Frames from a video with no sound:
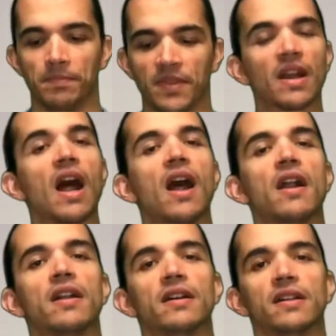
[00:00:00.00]
There
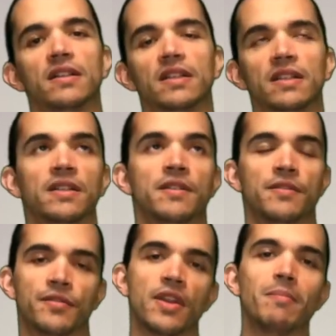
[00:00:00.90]
are
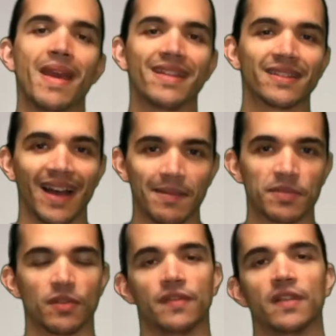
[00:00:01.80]
3 main
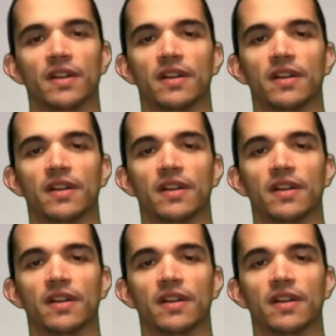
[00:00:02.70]
types of